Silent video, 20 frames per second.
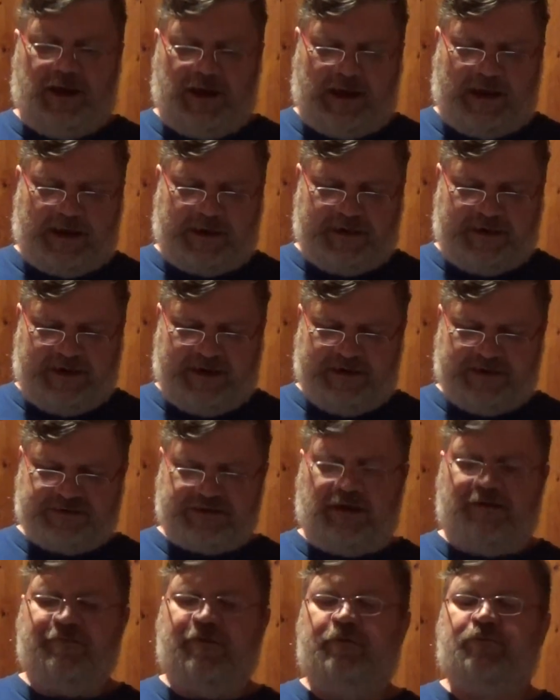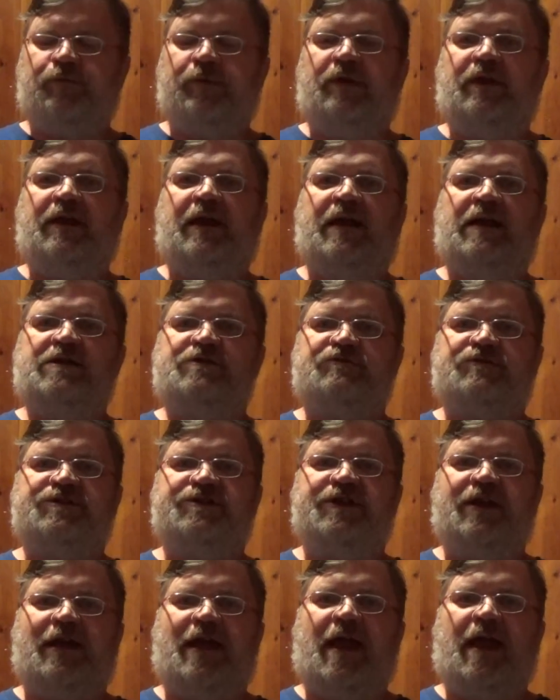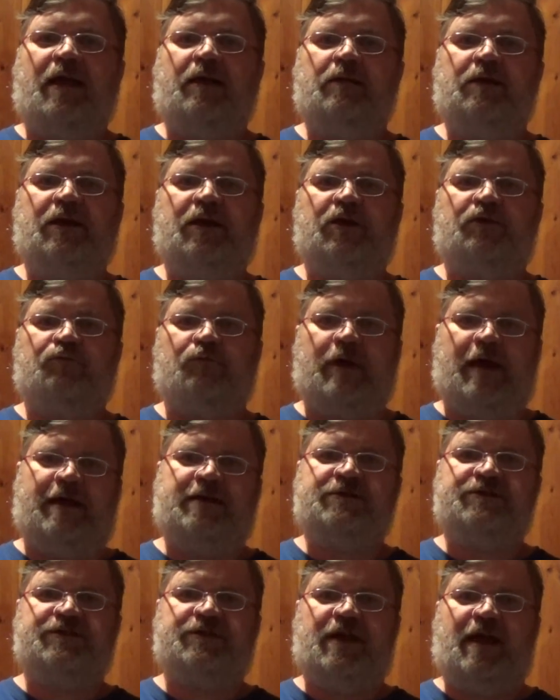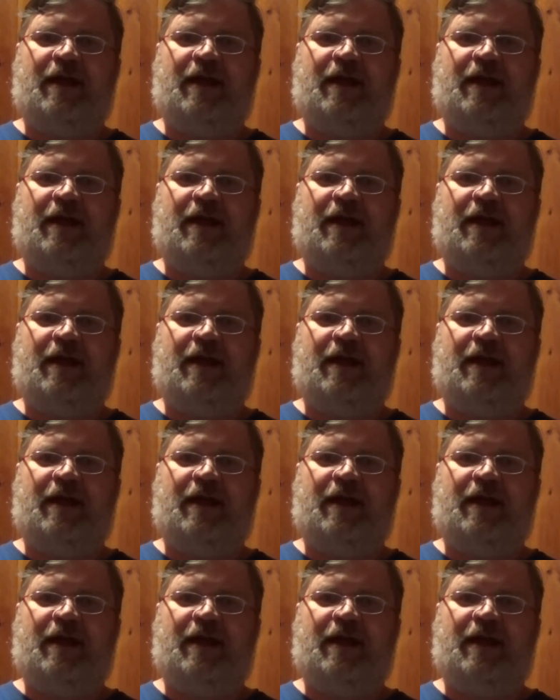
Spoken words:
And he's of a really interesting alien race,